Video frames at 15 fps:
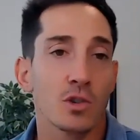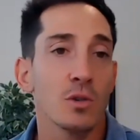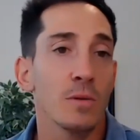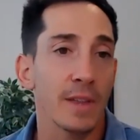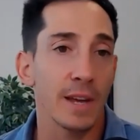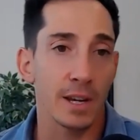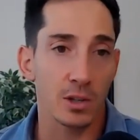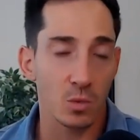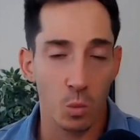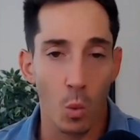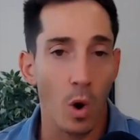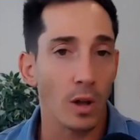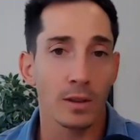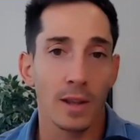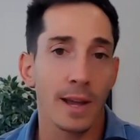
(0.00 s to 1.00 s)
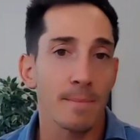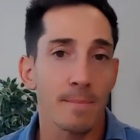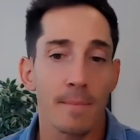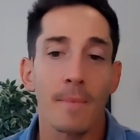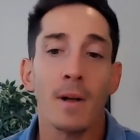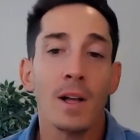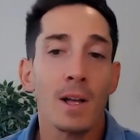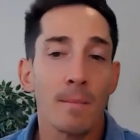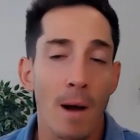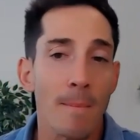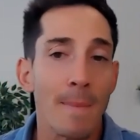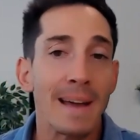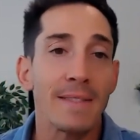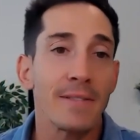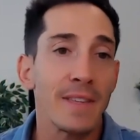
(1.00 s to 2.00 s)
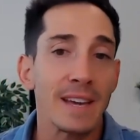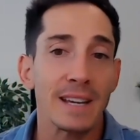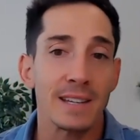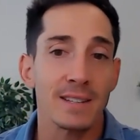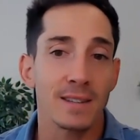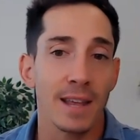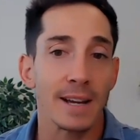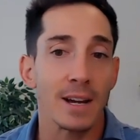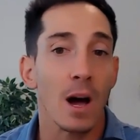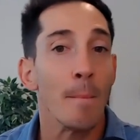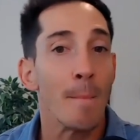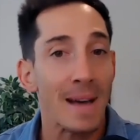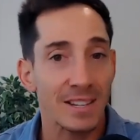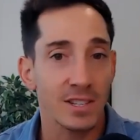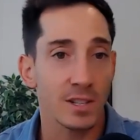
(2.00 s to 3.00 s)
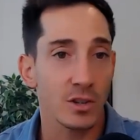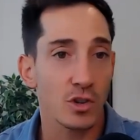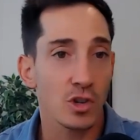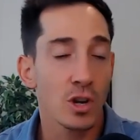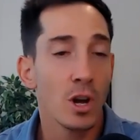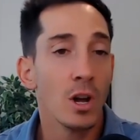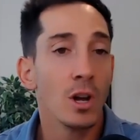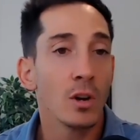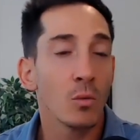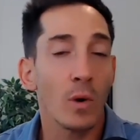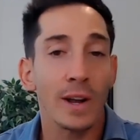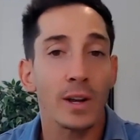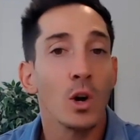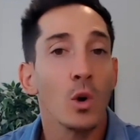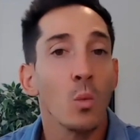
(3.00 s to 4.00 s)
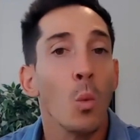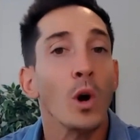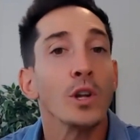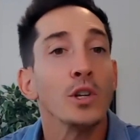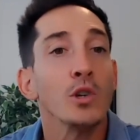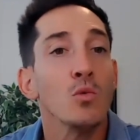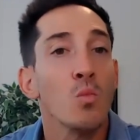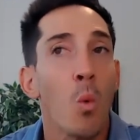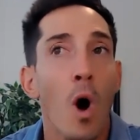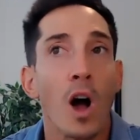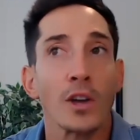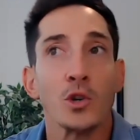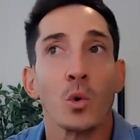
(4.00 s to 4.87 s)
two things. One, like my main thing is like a message. Like, what do you want